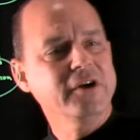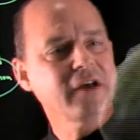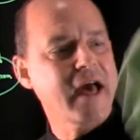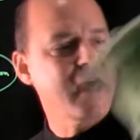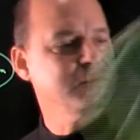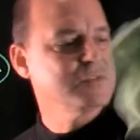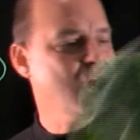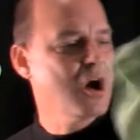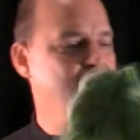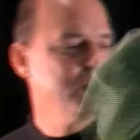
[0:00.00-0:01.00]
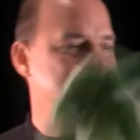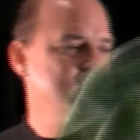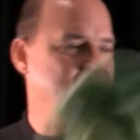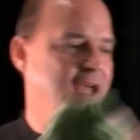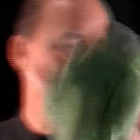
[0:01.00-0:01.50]
their atoms are the
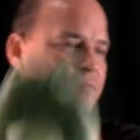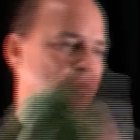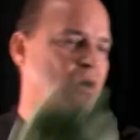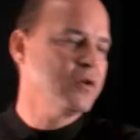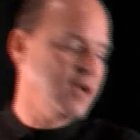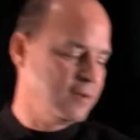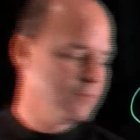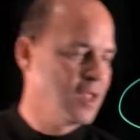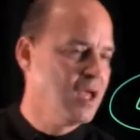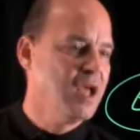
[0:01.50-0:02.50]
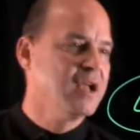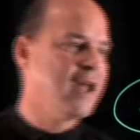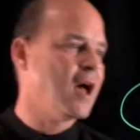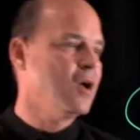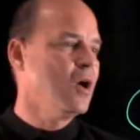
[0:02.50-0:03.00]
same. Okay, now